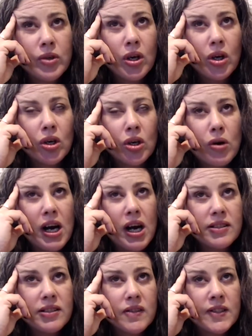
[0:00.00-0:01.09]

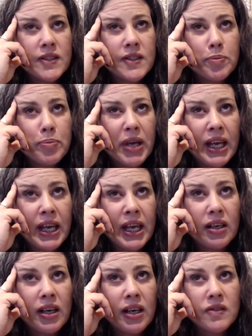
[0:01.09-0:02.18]
Cross is pain
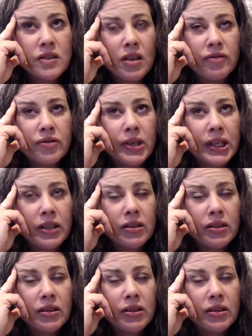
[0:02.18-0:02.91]
and suffering.